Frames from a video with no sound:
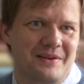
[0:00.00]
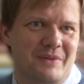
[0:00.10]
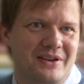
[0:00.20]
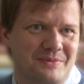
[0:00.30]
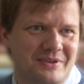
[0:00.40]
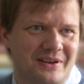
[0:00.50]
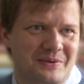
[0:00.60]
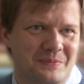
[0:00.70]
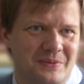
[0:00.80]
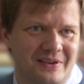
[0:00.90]
My name is
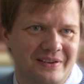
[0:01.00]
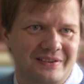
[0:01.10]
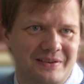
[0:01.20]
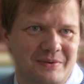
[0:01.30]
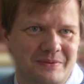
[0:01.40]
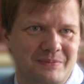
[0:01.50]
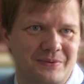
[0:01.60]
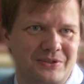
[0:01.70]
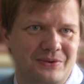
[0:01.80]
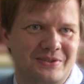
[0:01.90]
Jakub Bijak. I'm a
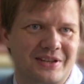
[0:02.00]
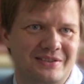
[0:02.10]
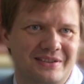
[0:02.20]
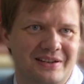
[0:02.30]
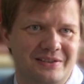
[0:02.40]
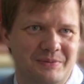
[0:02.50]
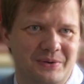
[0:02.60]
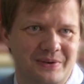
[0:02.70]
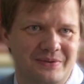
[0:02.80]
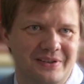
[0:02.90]
professor of statistical
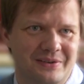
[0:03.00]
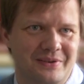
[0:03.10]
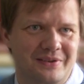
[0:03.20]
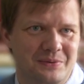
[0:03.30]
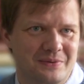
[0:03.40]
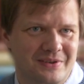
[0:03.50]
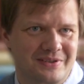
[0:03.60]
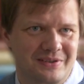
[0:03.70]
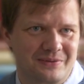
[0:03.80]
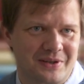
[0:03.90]
demography here at the
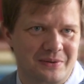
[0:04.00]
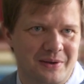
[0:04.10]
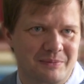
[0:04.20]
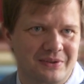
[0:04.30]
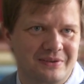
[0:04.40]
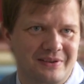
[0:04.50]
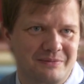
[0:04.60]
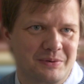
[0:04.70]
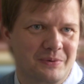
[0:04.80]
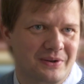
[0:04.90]
University of Southampton. I've
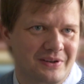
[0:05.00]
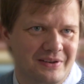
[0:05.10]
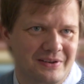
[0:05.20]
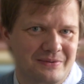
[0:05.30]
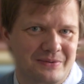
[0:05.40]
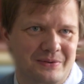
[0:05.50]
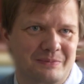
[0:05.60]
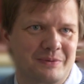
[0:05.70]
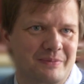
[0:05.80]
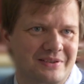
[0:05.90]
been working here for
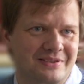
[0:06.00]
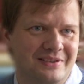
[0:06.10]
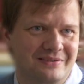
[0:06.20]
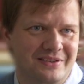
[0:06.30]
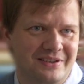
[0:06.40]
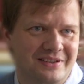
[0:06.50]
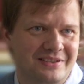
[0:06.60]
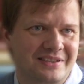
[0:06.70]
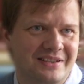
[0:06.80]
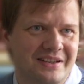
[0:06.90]
the past 11 years.